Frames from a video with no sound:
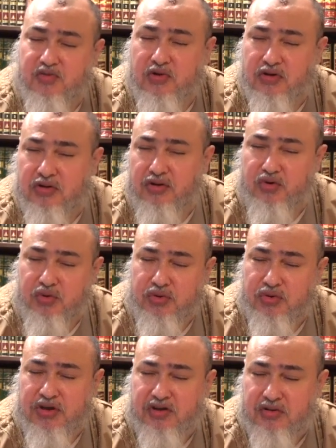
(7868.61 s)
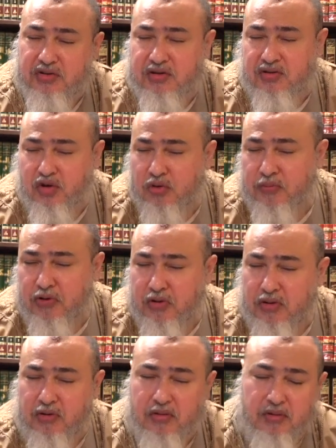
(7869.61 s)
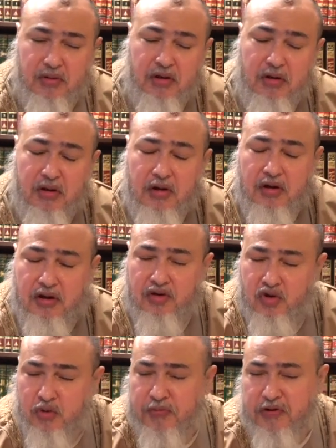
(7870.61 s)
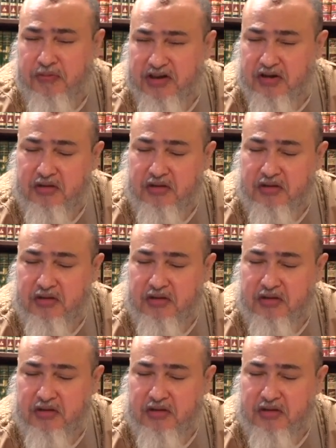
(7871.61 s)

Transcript: well, you killed a nobleman